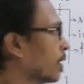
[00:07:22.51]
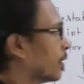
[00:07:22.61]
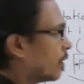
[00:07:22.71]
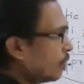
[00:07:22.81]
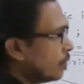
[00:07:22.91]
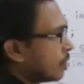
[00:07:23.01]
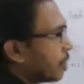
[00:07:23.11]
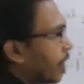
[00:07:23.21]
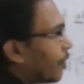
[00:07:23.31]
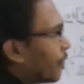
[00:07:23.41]
Now
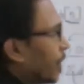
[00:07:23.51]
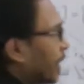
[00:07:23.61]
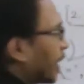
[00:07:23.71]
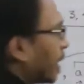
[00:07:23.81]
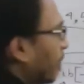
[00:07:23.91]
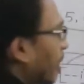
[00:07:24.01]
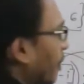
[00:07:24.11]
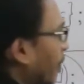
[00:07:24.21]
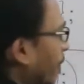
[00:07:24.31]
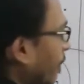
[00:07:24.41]
after
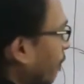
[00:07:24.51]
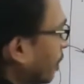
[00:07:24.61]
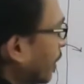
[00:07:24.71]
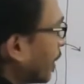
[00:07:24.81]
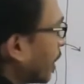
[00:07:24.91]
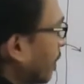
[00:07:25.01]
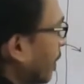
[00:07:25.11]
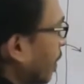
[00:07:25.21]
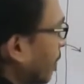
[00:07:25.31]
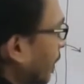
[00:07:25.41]
perform the
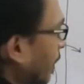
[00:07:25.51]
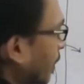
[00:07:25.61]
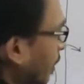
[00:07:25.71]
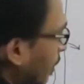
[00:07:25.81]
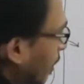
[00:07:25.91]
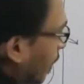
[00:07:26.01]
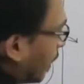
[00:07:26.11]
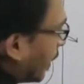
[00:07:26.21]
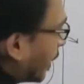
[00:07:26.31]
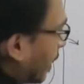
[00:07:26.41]
decrement operation,
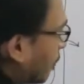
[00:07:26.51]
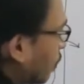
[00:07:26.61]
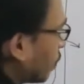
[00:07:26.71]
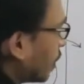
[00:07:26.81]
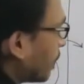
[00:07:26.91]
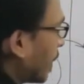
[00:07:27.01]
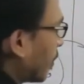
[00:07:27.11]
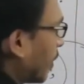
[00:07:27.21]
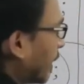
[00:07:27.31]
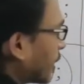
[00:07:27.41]
it comes to this
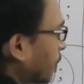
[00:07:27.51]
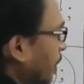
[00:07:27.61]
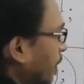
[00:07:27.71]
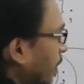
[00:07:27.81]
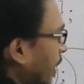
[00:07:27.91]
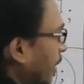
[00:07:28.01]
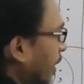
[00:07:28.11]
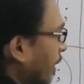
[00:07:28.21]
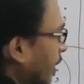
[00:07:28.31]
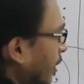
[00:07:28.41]
particular expression, and
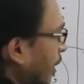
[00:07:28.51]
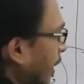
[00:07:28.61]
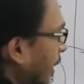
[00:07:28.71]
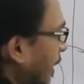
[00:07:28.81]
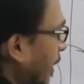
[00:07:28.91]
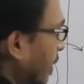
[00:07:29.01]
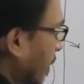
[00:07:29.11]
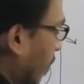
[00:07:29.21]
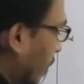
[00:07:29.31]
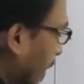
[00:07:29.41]
here the index
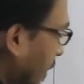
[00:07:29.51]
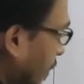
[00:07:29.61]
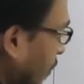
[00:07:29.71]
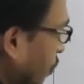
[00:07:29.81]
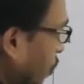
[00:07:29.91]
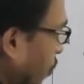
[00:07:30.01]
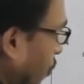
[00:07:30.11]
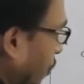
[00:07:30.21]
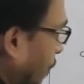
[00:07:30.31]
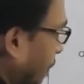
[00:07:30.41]
now is
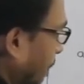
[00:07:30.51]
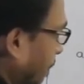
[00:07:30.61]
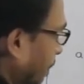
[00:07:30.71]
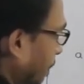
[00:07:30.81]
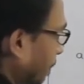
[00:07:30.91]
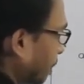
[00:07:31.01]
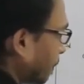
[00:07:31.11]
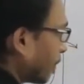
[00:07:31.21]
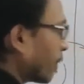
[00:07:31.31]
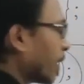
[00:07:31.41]
2.
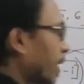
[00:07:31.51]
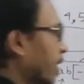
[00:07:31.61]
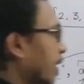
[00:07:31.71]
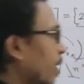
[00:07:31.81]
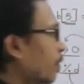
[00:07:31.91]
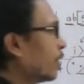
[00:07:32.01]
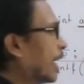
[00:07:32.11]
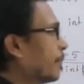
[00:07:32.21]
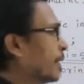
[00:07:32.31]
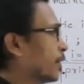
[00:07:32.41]
Clear? Now
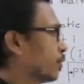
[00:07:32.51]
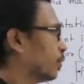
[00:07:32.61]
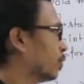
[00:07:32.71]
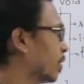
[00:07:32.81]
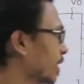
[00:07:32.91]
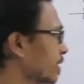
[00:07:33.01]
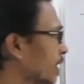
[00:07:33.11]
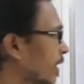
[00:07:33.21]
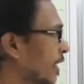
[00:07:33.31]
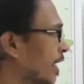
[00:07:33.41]
AB2, what is
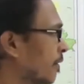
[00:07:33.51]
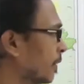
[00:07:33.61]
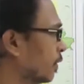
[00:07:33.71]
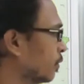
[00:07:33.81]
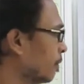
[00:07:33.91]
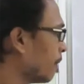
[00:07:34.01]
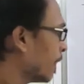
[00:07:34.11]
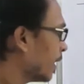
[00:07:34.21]
there in AB2?